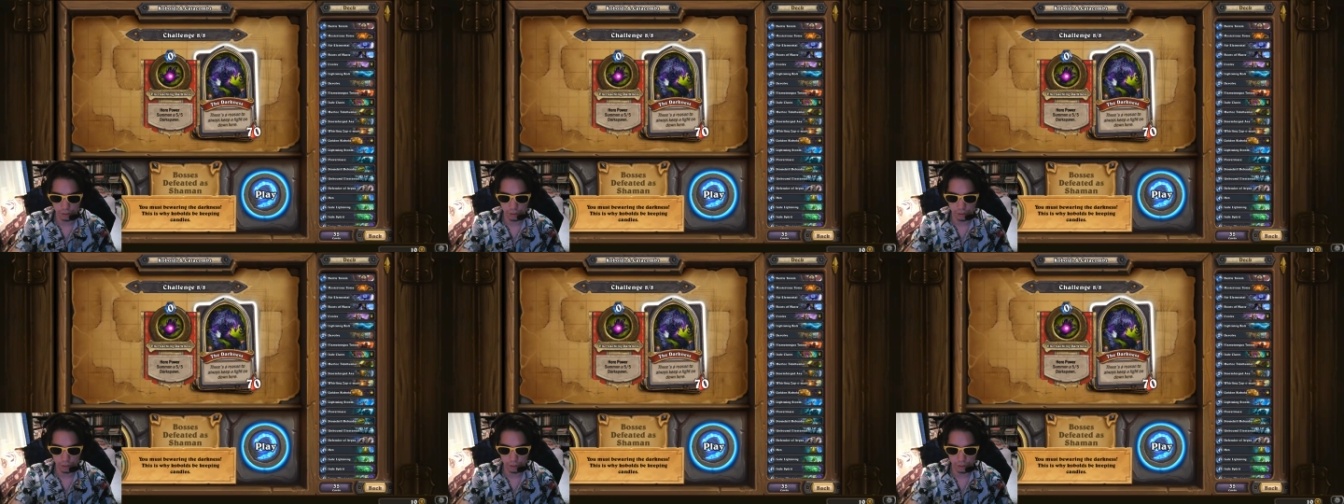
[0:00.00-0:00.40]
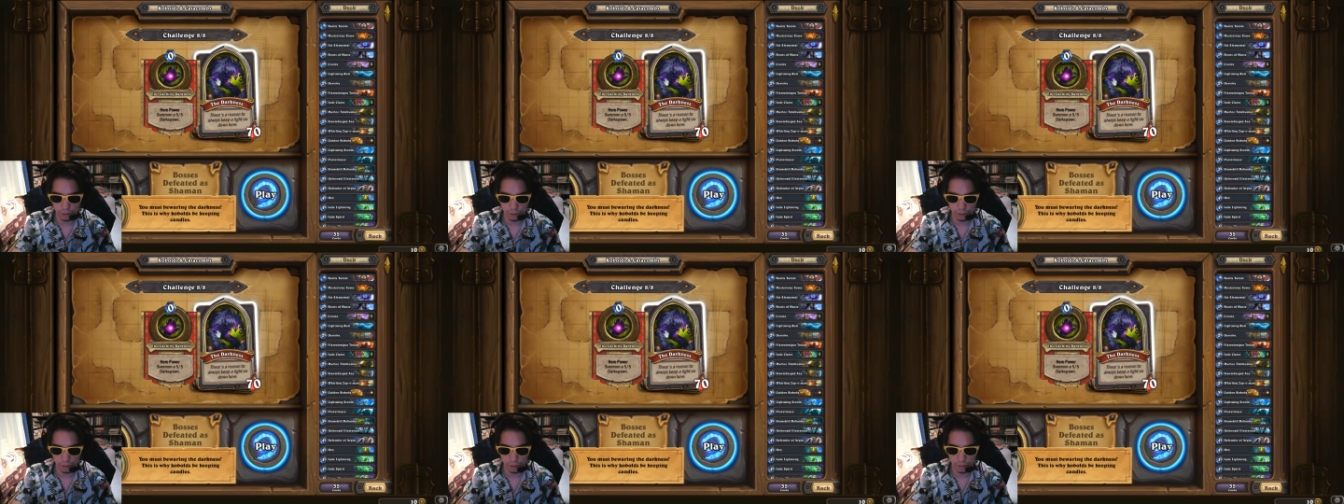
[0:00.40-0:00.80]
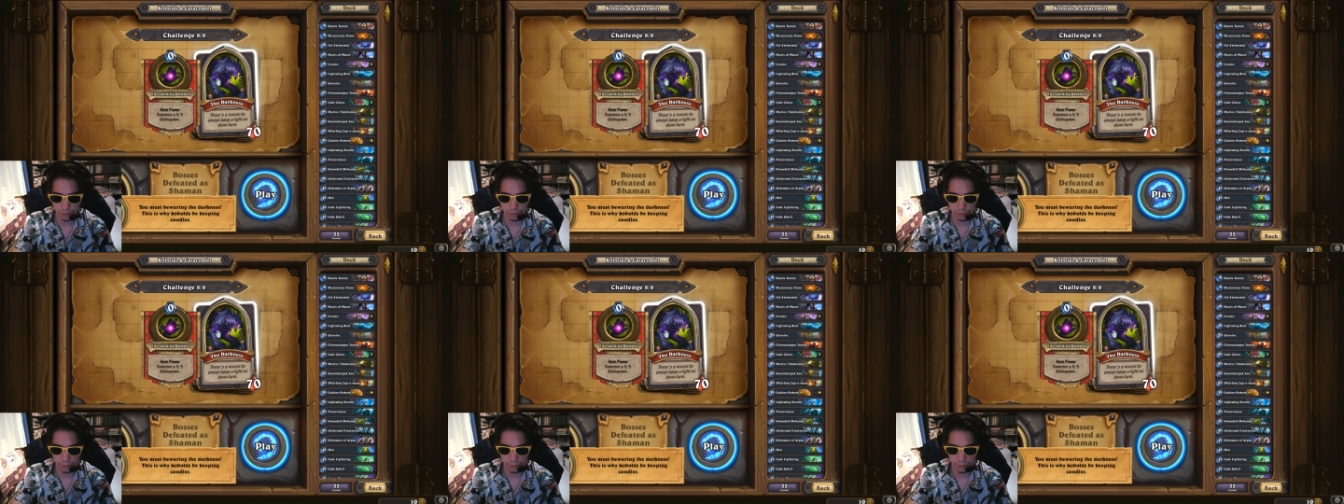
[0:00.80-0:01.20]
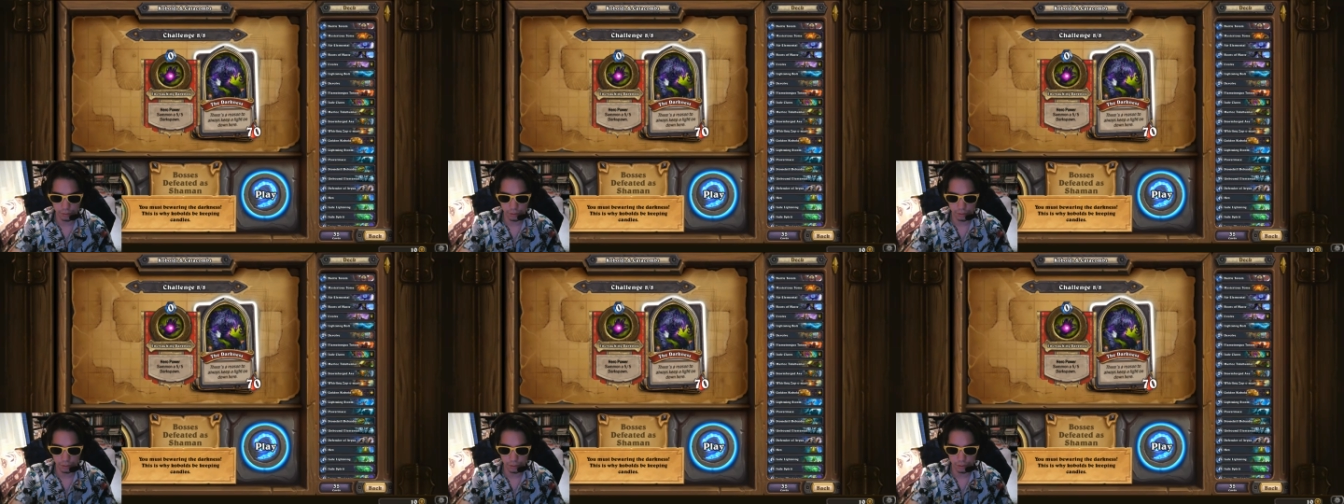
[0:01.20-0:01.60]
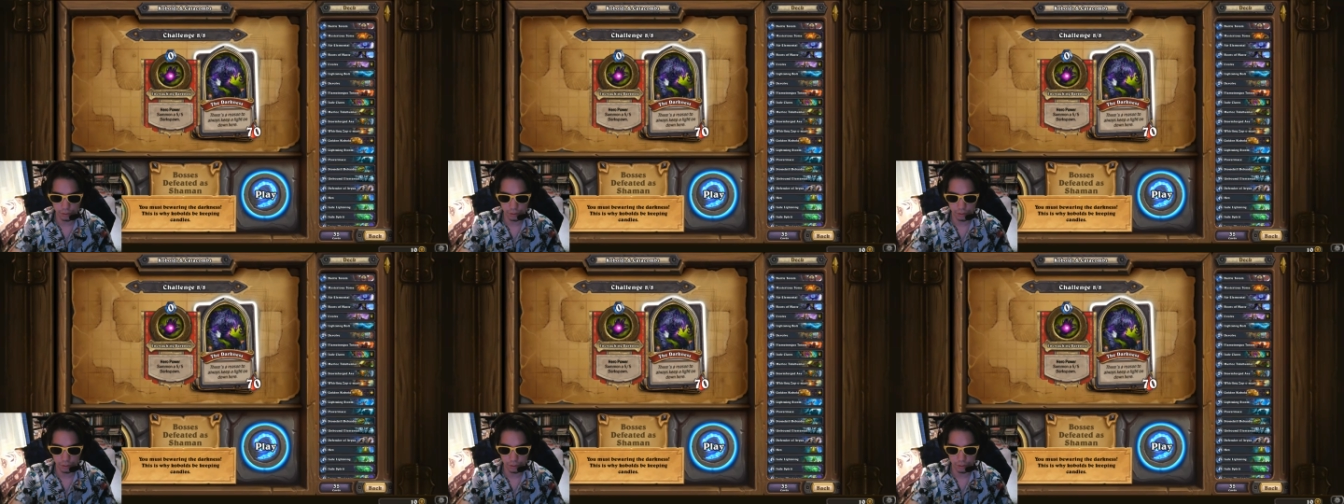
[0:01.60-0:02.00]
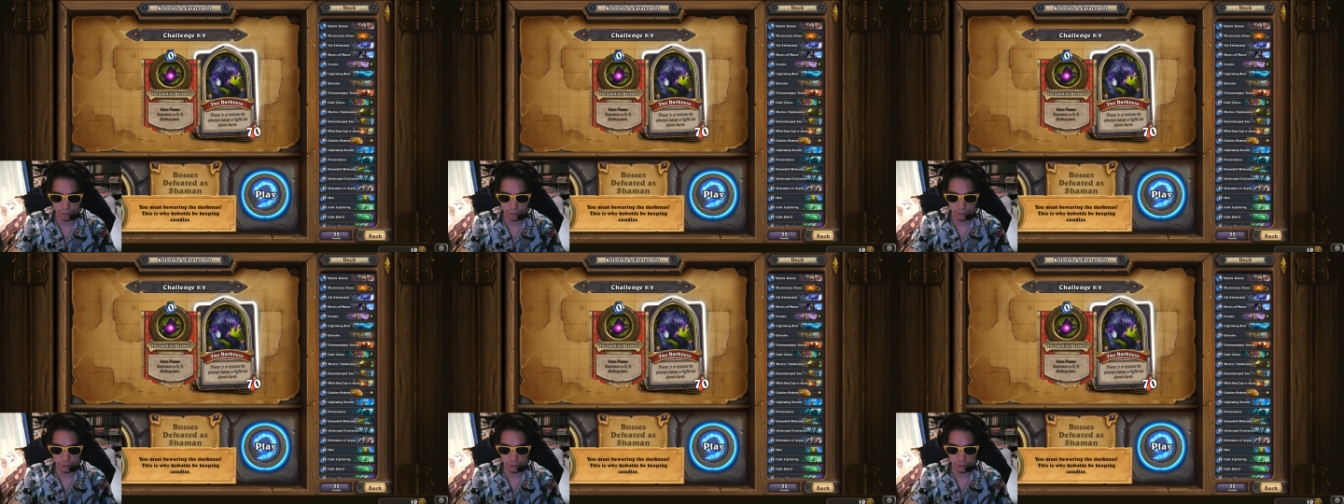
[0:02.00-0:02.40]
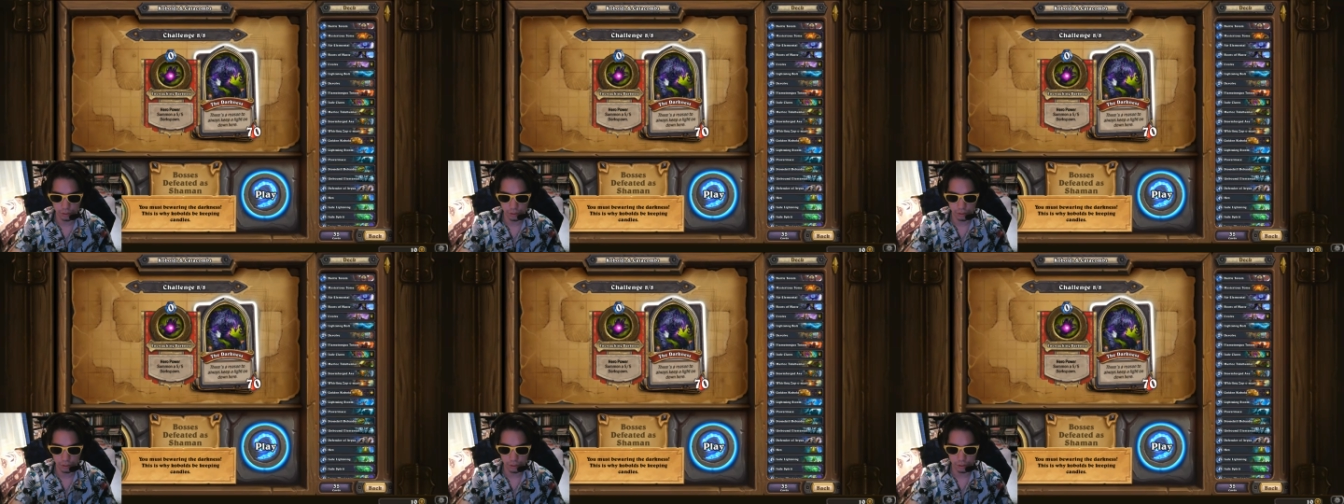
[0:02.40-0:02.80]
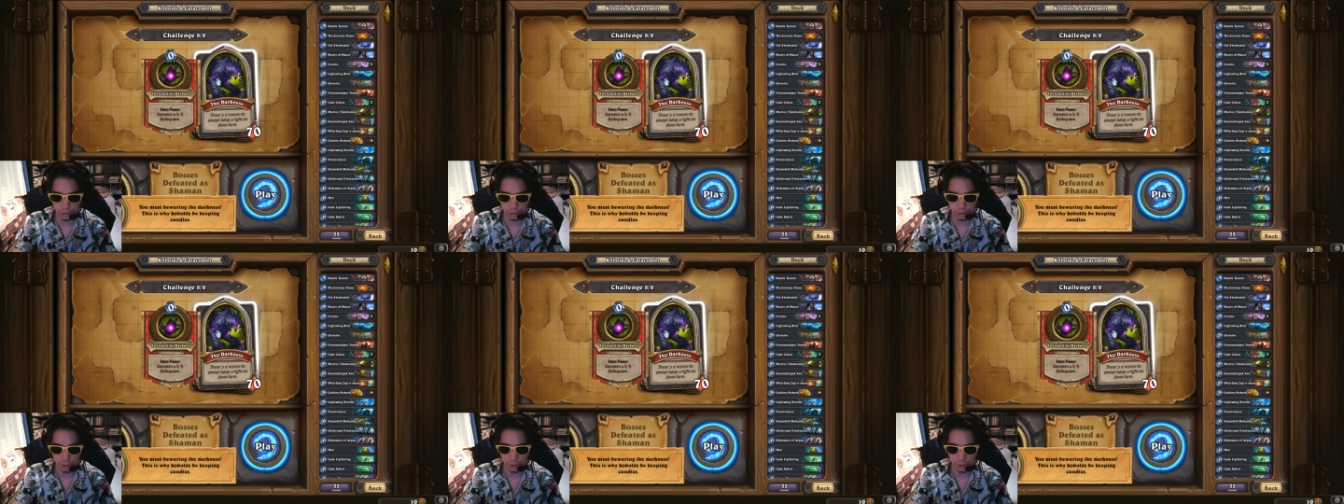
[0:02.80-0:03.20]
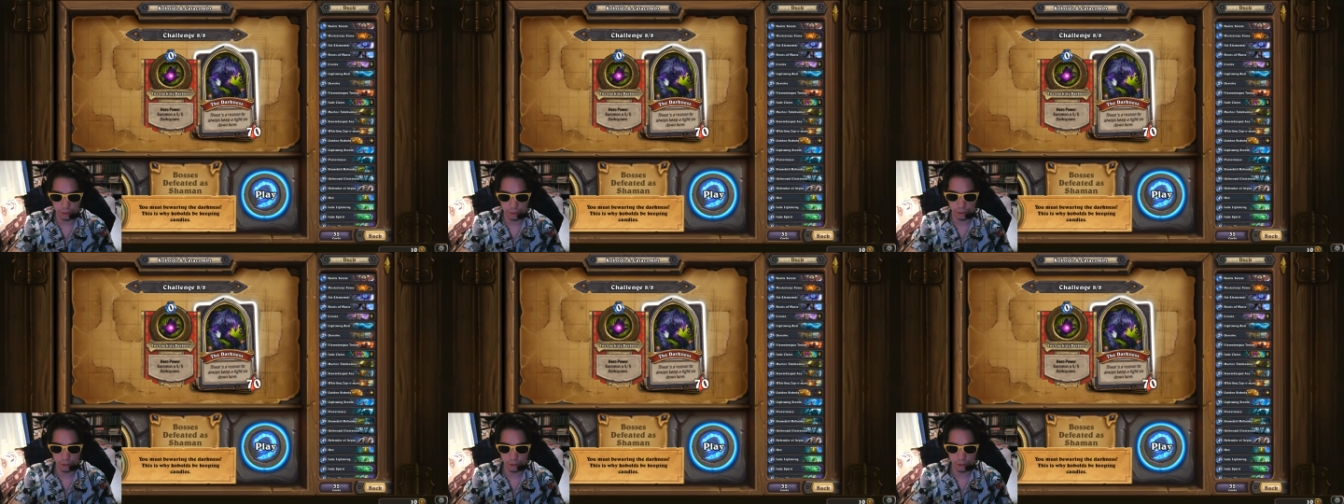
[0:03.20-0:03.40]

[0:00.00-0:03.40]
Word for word: This is why kobolds be keeping candles.